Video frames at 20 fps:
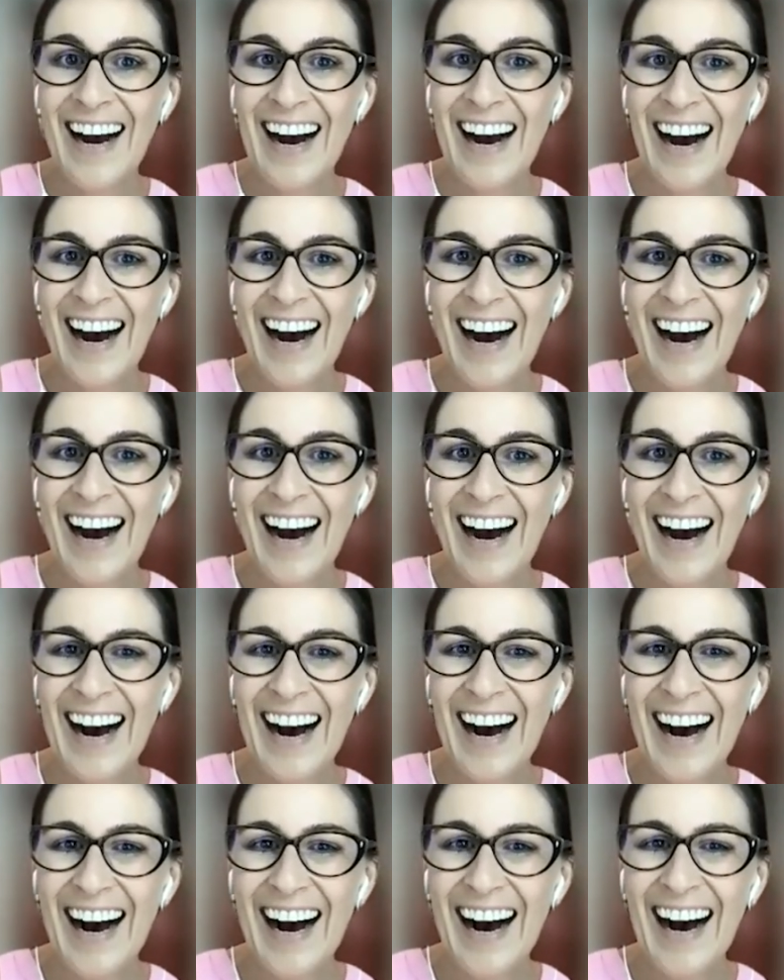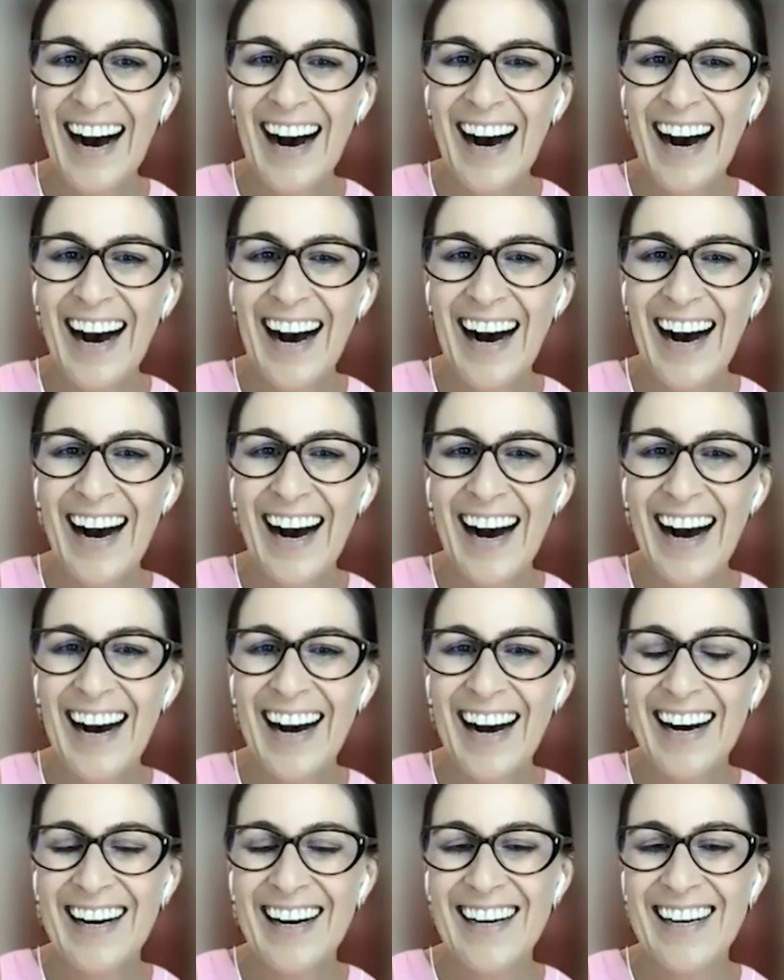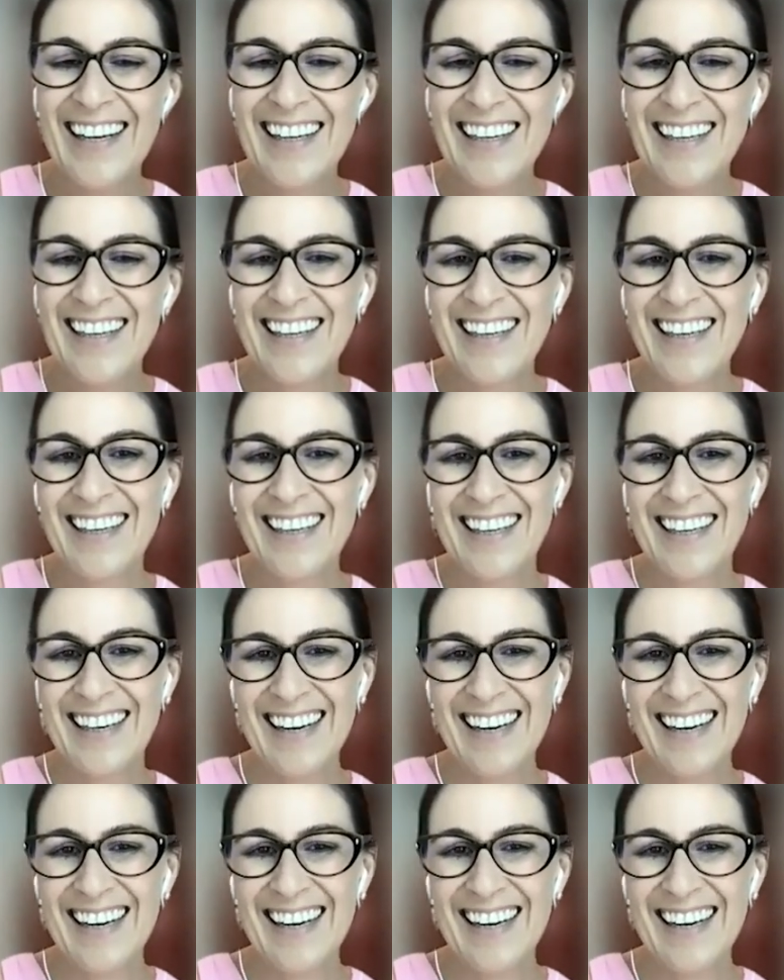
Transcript: (silent)